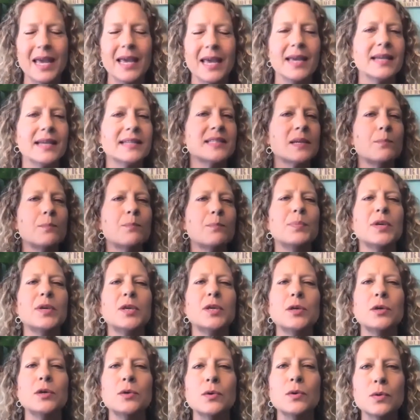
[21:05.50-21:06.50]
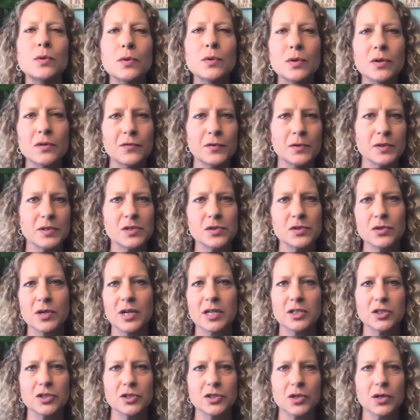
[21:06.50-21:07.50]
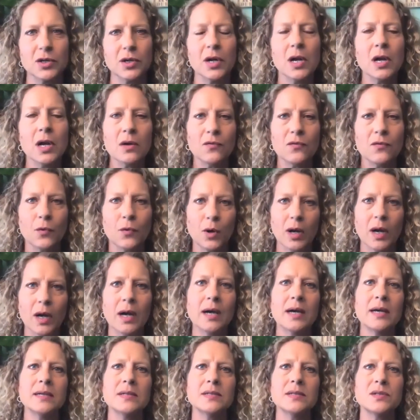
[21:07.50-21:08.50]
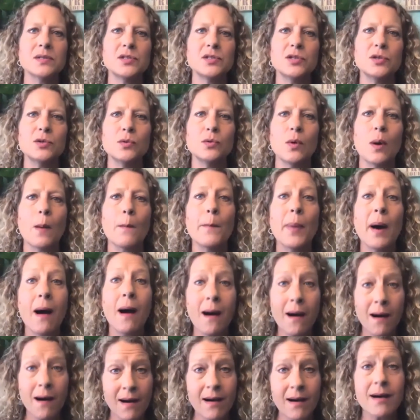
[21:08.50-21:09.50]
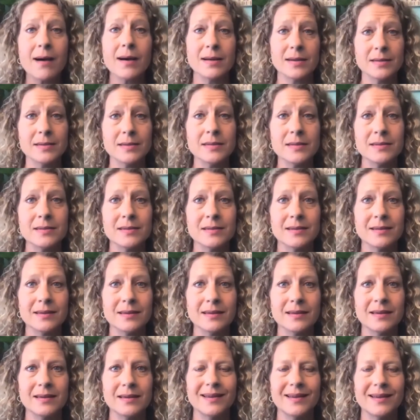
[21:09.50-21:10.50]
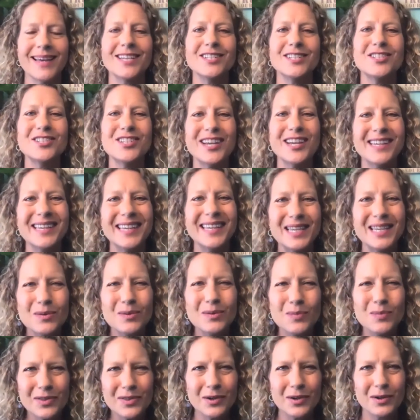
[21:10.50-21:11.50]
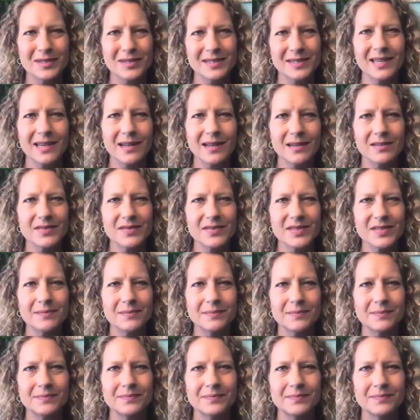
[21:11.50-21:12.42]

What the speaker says: It's a beautiful structure for us to pause and check in with ourselves.